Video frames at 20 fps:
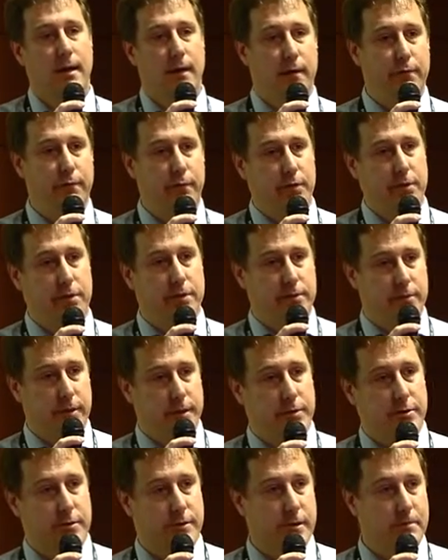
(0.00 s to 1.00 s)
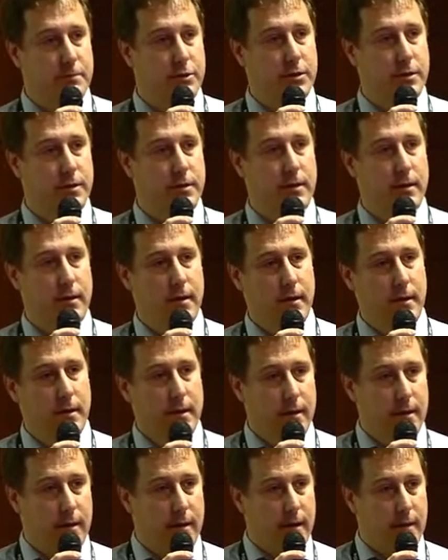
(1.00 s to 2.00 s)
If your transcription
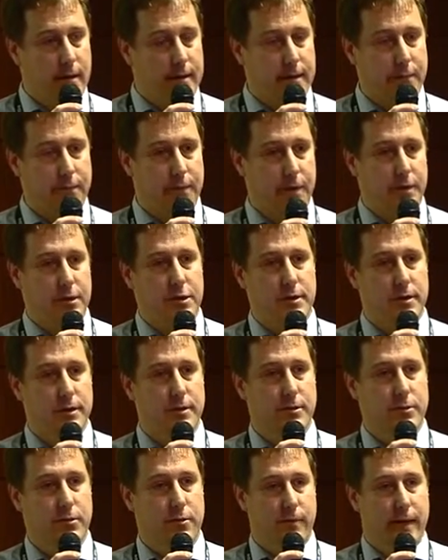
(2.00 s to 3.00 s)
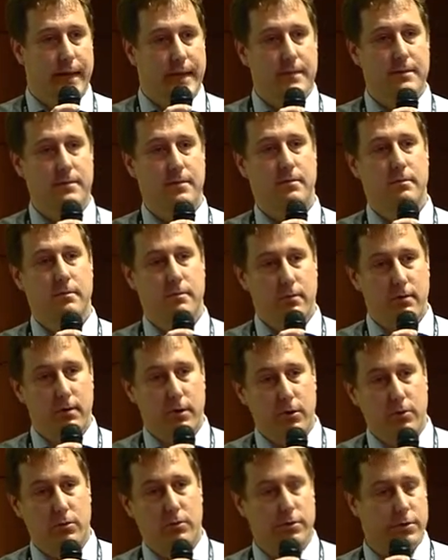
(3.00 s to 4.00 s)
definition is correct,
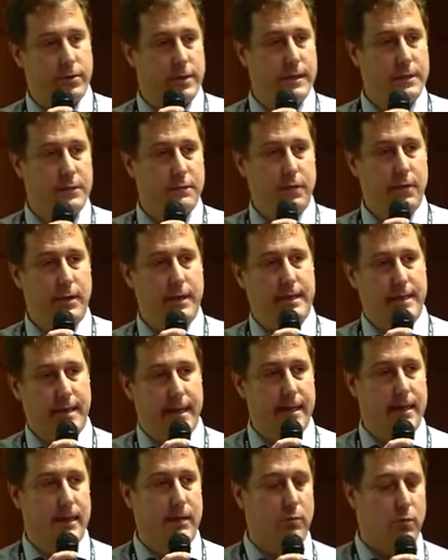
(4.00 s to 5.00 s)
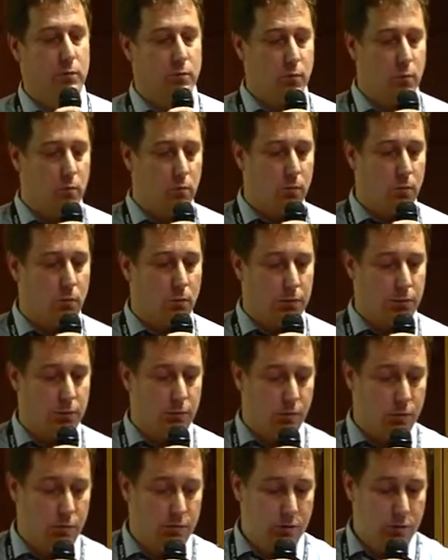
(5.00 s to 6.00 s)
you transfer exactly what you
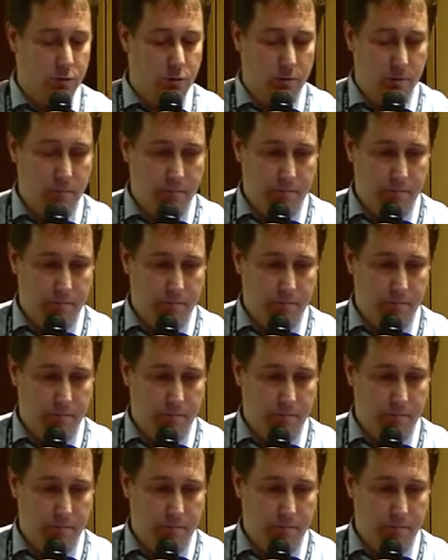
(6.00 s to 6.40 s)
want to do.